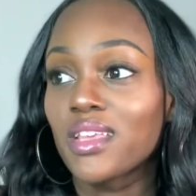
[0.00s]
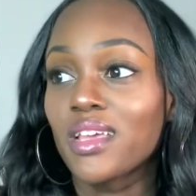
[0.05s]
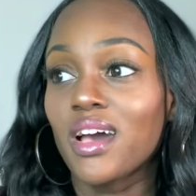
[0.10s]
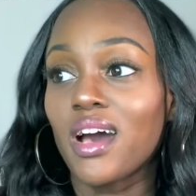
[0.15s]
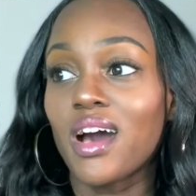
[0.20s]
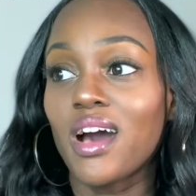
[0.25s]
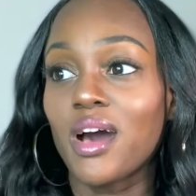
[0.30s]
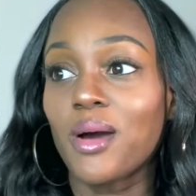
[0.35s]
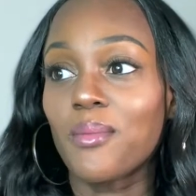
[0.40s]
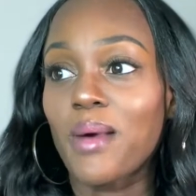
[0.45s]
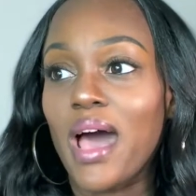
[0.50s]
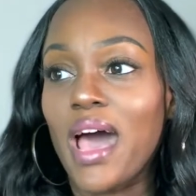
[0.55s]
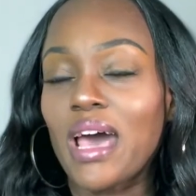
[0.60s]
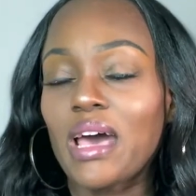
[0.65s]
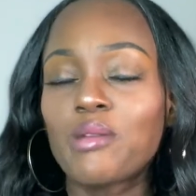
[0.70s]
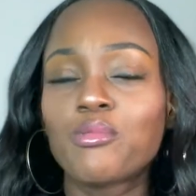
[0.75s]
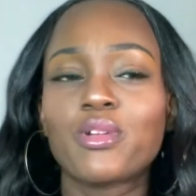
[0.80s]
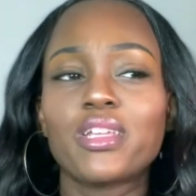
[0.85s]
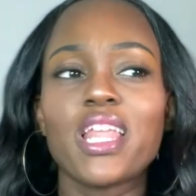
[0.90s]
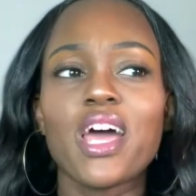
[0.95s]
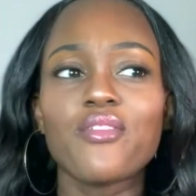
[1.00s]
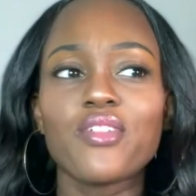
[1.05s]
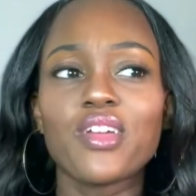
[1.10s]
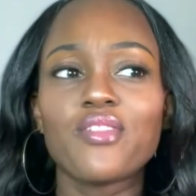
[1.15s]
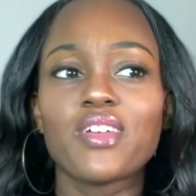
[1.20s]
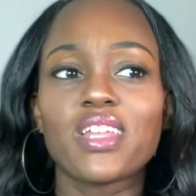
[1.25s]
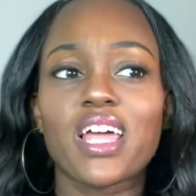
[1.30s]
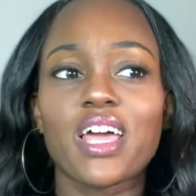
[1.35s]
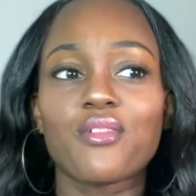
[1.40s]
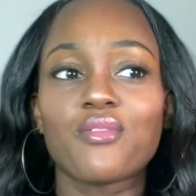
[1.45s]
Um, we never
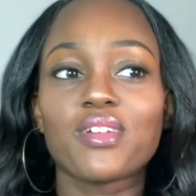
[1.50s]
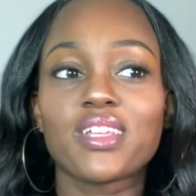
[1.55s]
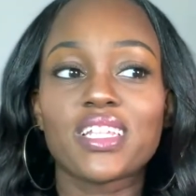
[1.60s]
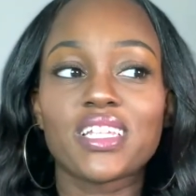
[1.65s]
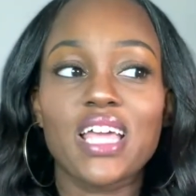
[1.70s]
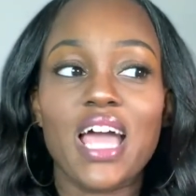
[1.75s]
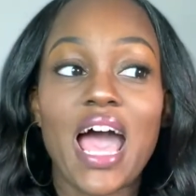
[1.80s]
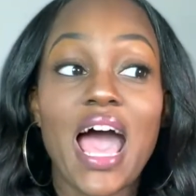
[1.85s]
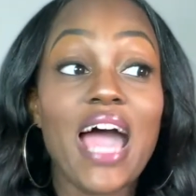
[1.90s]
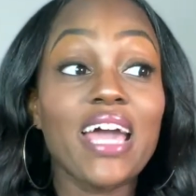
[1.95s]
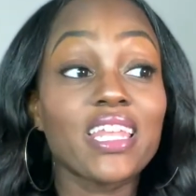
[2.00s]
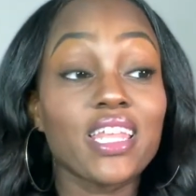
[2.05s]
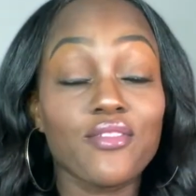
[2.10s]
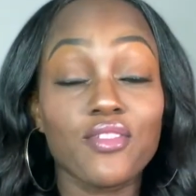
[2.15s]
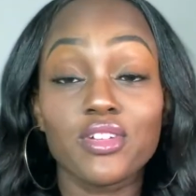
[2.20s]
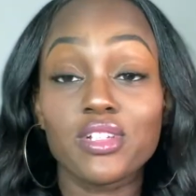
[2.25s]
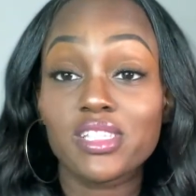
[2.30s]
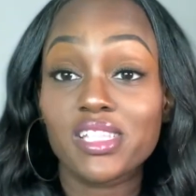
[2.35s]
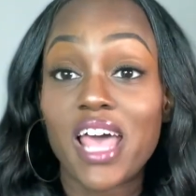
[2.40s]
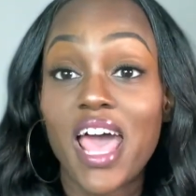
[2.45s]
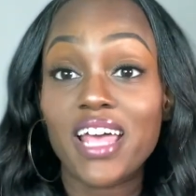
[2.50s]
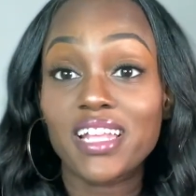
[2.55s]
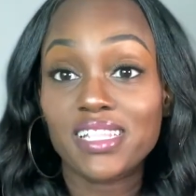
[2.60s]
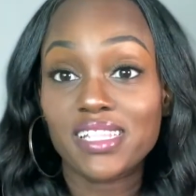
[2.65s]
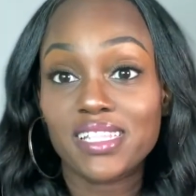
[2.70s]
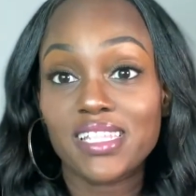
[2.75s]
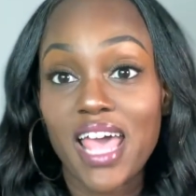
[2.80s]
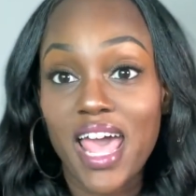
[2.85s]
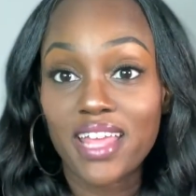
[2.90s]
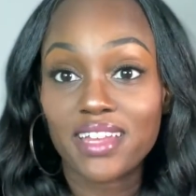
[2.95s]
even like really, I never sat
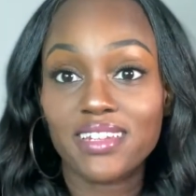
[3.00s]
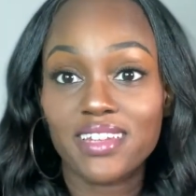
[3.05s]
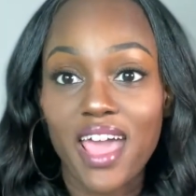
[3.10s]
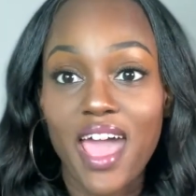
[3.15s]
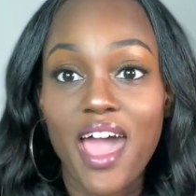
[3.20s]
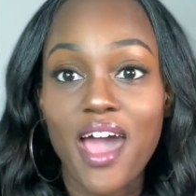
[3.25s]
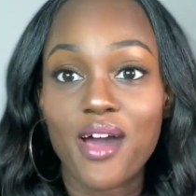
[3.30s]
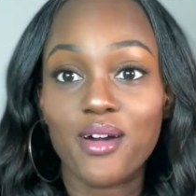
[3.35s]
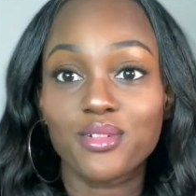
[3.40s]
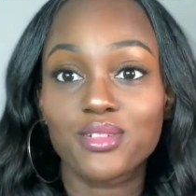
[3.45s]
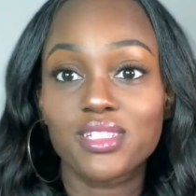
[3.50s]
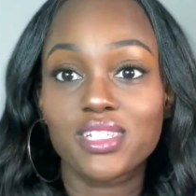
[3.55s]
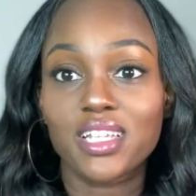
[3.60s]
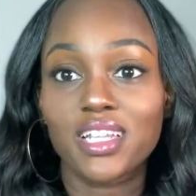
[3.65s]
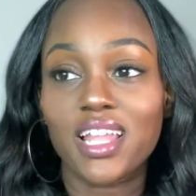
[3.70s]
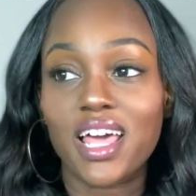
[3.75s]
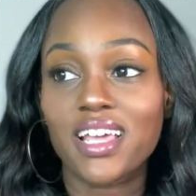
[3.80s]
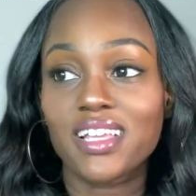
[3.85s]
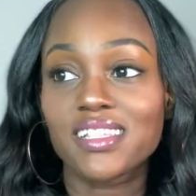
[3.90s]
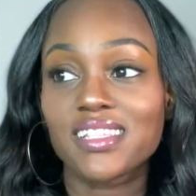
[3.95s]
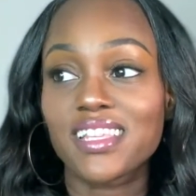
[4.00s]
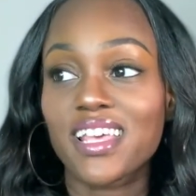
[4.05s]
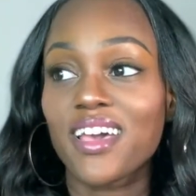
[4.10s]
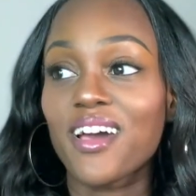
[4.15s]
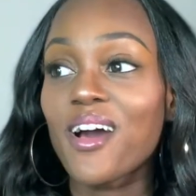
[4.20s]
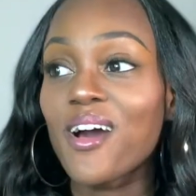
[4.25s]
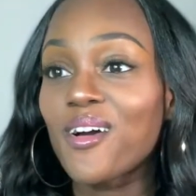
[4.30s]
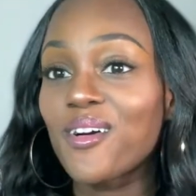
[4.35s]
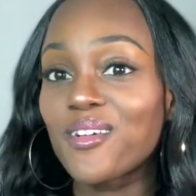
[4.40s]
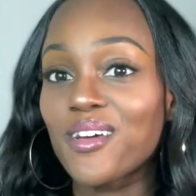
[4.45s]
sat down to like say,
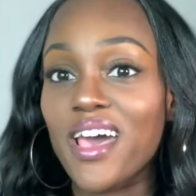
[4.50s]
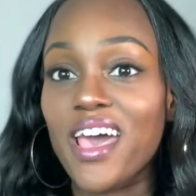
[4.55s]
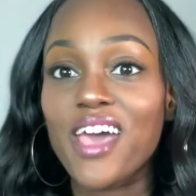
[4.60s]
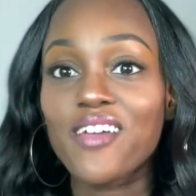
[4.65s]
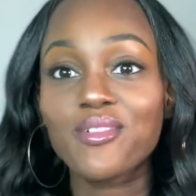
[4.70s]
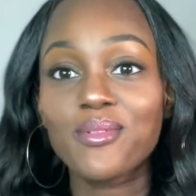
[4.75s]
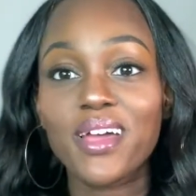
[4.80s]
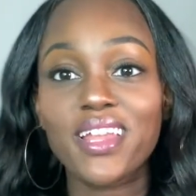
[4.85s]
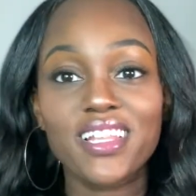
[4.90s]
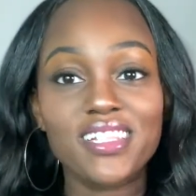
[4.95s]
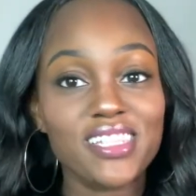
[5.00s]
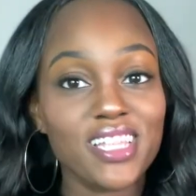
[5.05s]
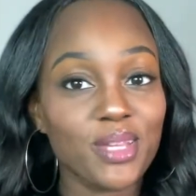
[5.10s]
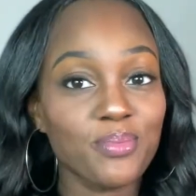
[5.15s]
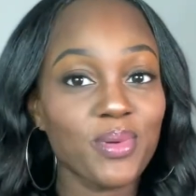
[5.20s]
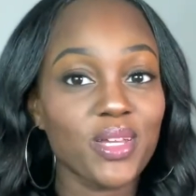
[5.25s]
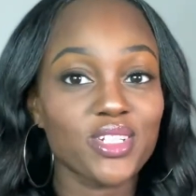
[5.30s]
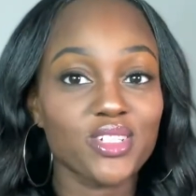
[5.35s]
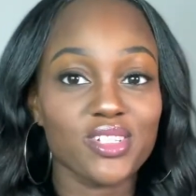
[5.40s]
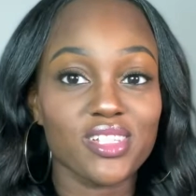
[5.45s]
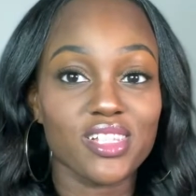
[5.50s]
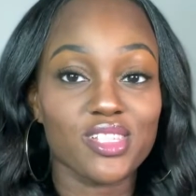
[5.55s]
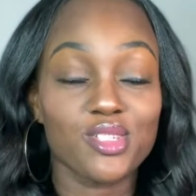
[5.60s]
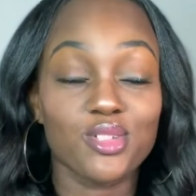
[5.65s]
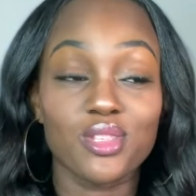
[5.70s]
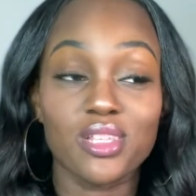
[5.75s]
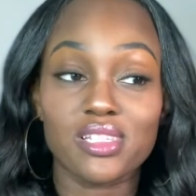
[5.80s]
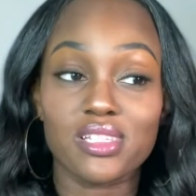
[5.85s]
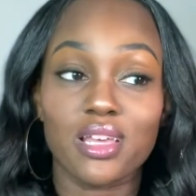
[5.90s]
oh, everybody let's take pictures, let's do this.